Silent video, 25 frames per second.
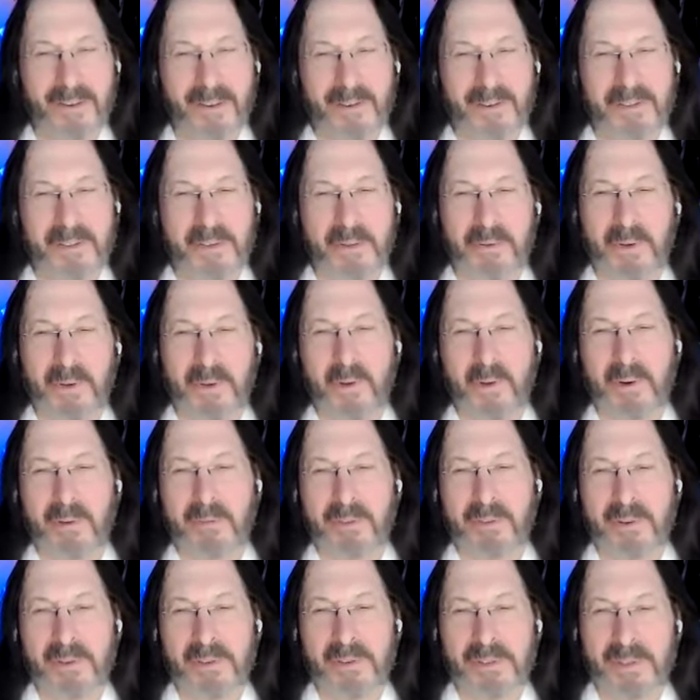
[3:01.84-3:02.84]
You can also note
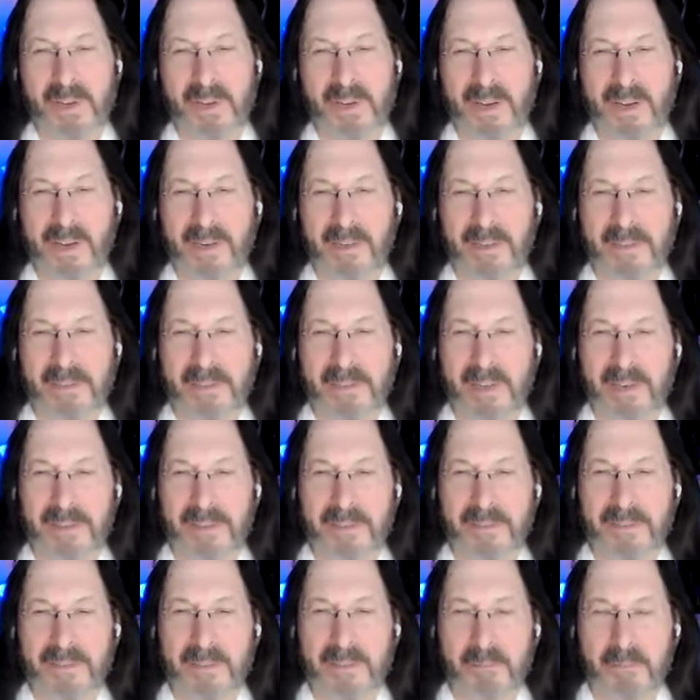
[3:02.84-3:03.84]
if there's any
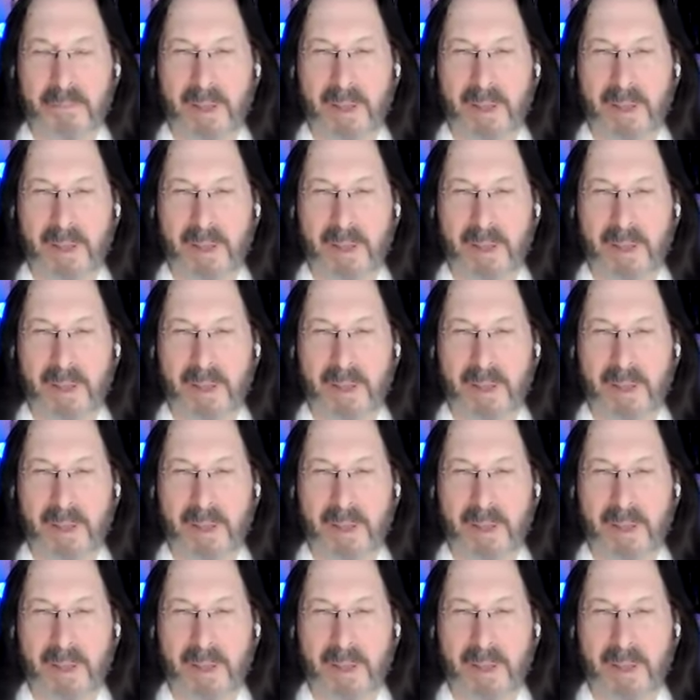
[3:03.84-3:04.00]
sense of